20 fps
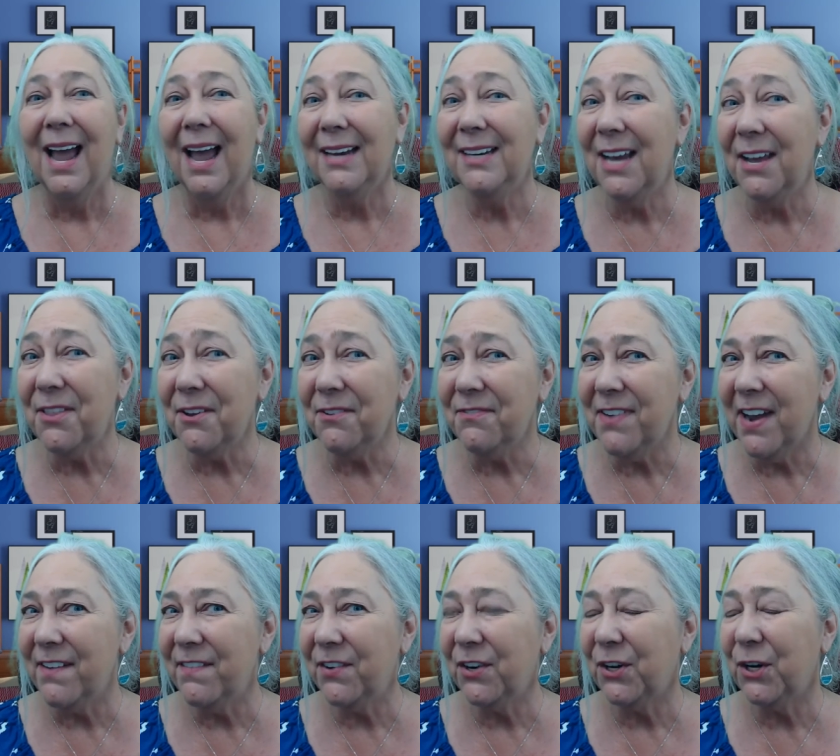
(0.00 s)
Another
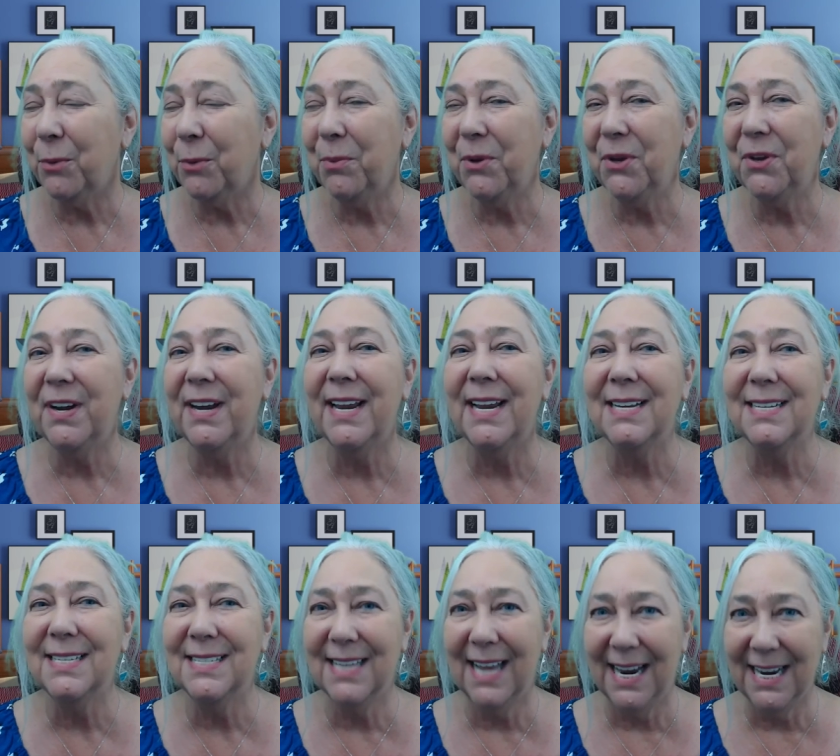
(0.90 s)
favorite community
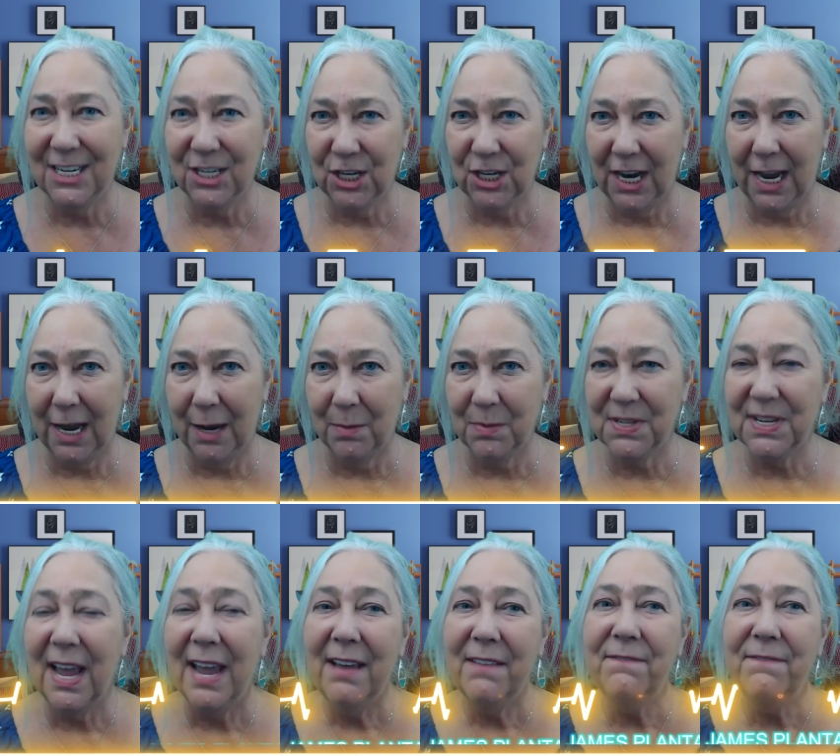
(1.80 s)
is St.
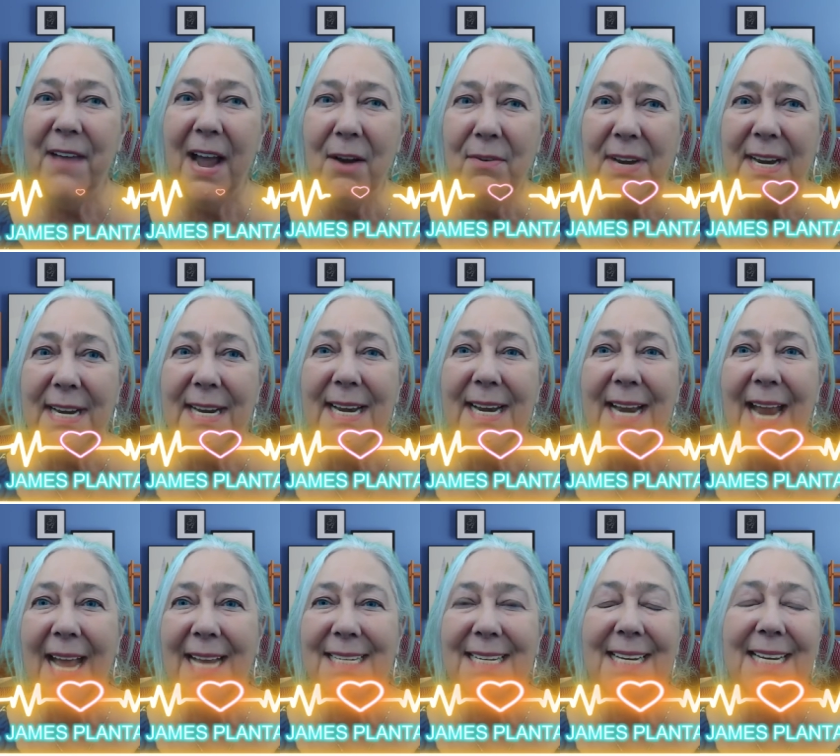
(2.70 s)
James. Founded in
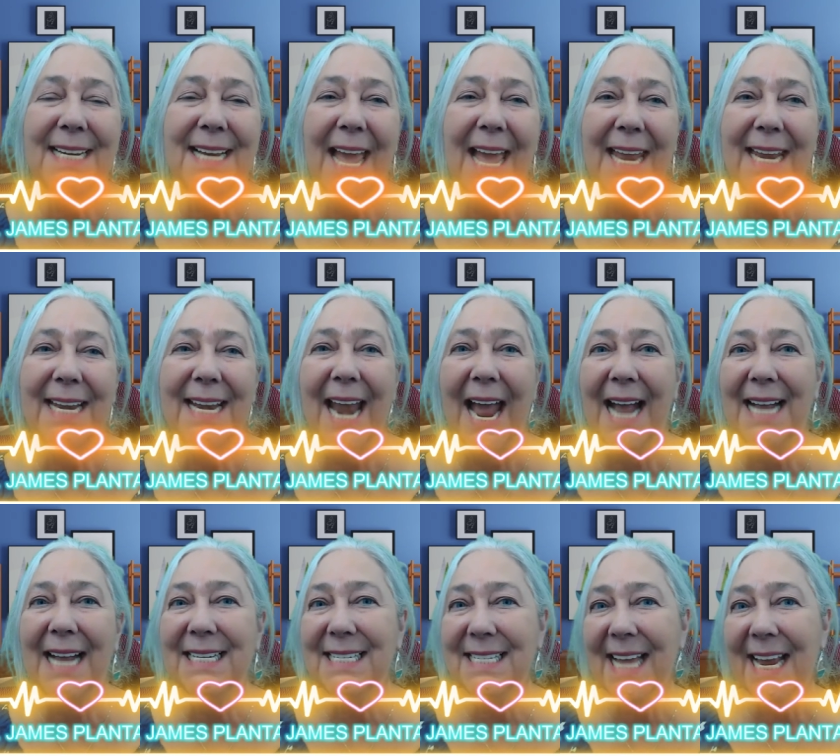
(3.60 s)

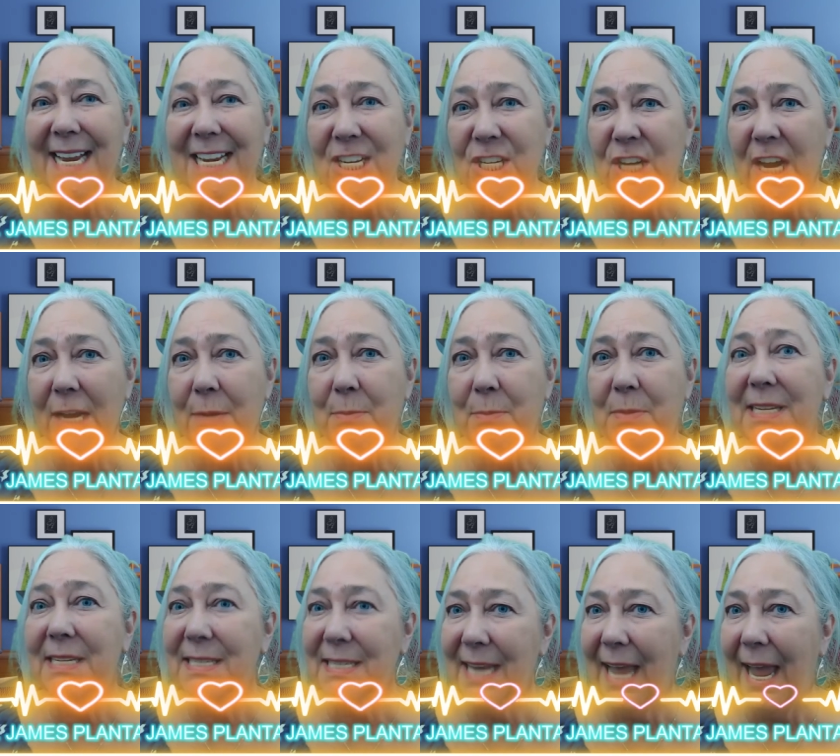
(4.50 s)
1999, St.
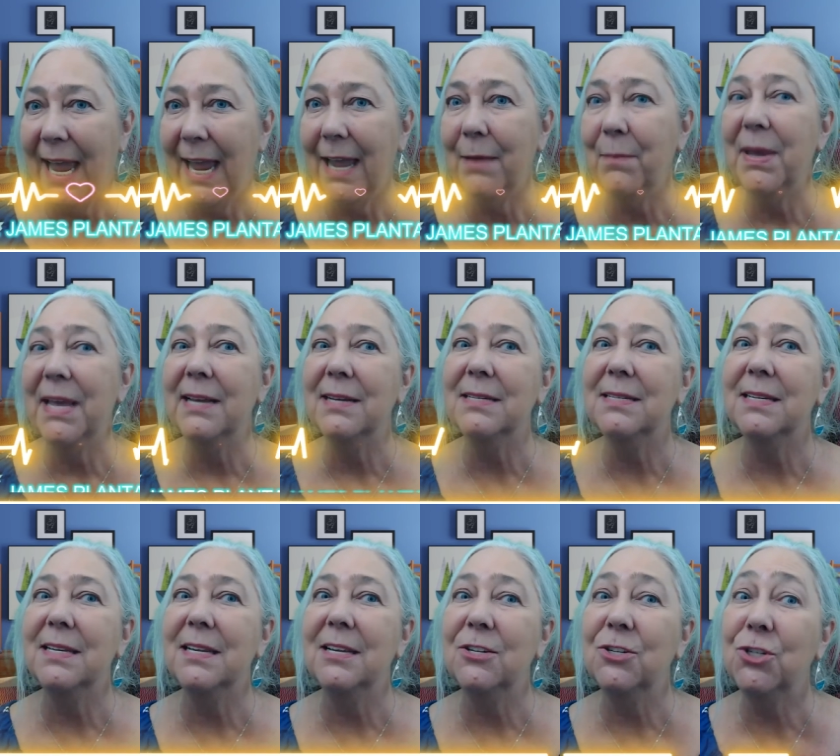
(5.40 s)
James's name is
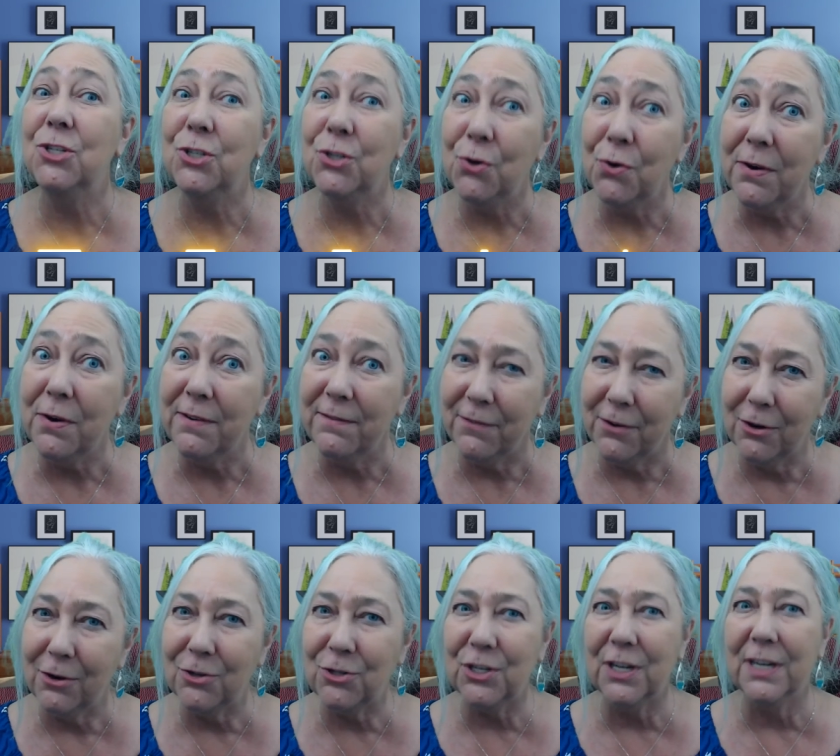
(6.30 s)
the short
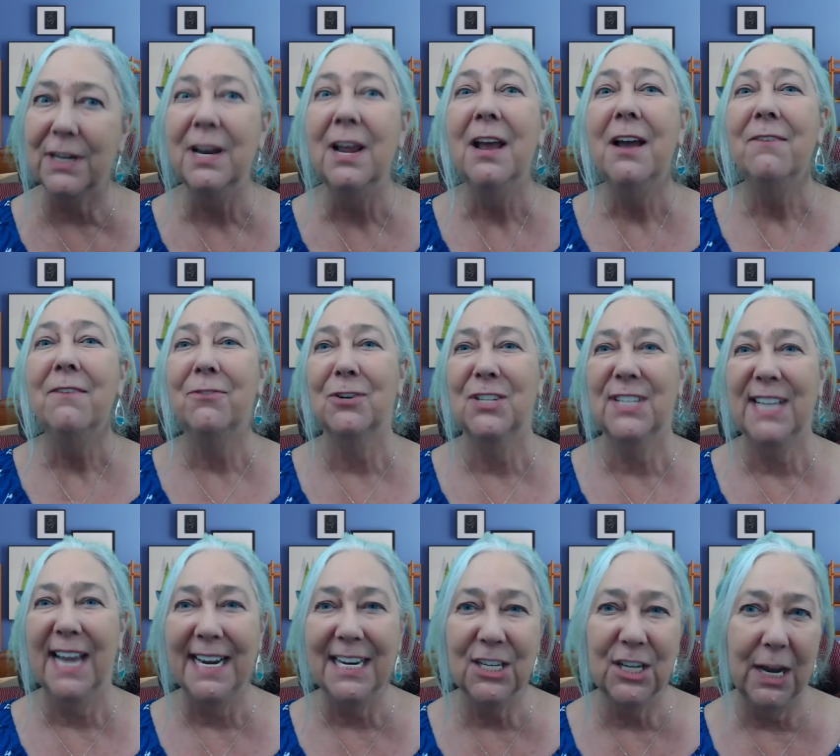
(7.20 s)
version for
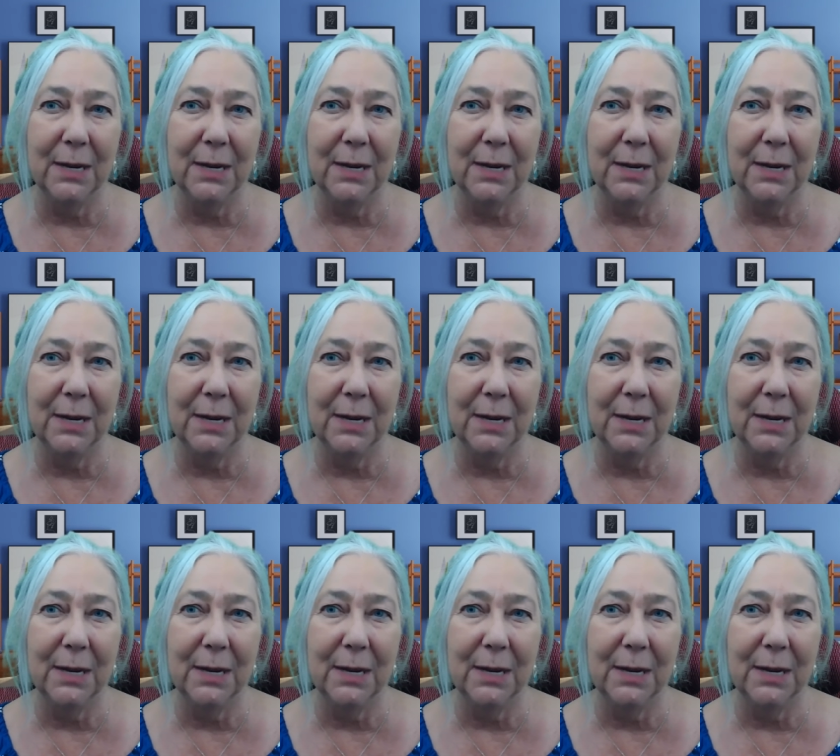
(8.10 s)
St.